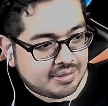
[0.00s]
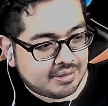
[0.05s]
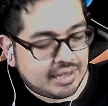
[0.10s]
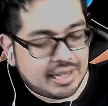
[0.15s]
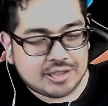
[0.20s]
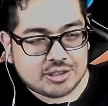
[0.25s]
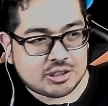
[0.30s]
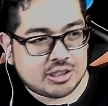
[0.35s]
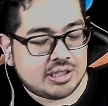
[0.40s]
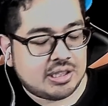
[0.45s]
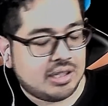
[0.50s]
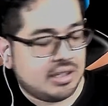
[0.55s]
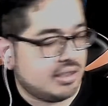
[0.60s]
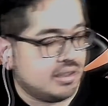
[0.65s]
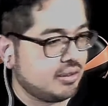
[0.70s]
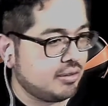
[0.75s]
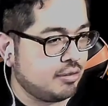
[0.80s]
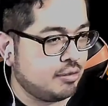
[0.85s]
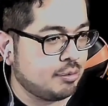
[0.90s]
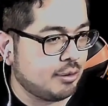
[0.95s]
Actually, no,
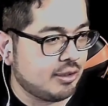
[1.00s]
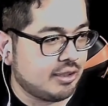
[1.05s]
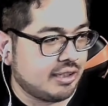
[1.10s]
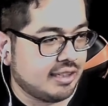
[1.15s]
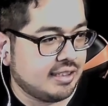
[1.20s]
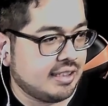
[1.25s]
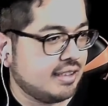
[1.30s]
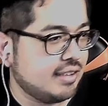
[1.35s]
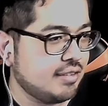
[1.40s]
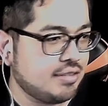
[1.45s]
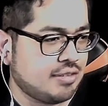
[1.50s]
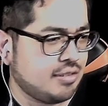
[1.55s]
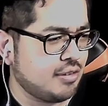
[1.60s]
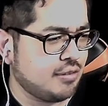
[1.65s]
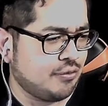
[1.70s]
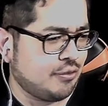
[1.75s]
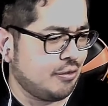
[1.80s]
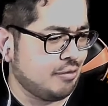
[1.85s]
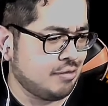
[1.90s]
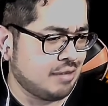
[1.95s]
don't spoil anything. This is
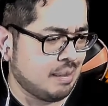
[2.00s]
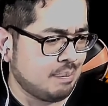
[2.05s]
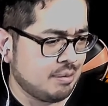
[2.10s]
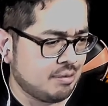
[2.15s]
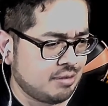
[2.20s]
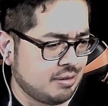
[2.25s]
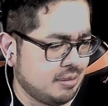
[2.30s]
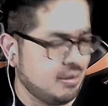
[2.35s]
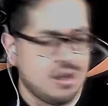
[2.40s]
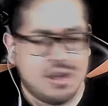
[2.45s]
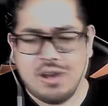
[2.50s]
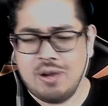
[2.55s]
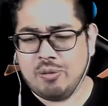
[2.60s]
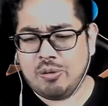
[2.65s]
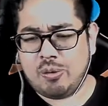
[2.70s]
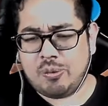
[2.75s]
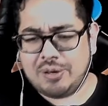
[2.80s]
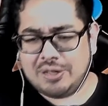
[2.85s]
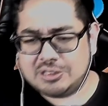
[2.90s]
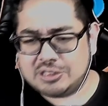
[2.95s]
the first episode.
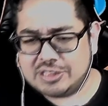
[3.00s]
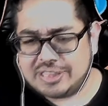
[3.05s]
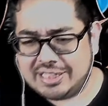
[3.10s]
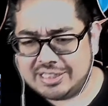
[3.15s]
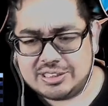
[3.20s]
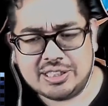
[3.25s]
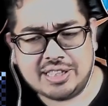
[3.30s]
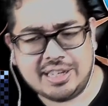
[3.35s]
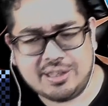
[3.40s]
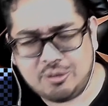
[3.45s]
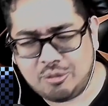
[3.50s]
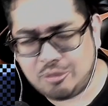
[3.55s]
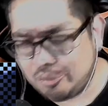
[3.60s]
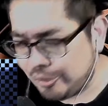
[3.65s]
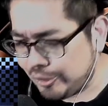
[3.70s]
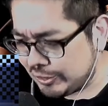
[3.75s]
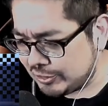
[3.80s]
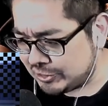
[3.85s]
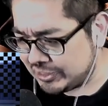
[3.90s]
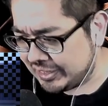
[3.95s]
We're watching it together. We're
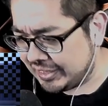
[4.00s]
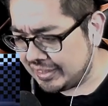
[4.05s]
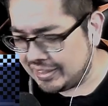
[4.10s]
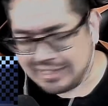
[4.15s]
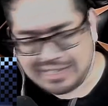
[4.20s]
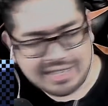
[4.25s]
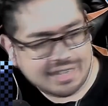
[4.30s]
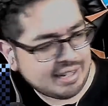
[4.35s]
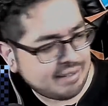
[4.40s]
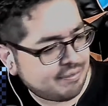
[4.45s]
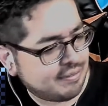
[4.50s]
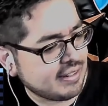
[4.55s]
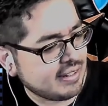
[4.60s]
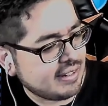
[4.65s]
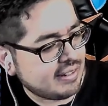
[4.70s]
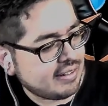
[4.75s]
watching it live.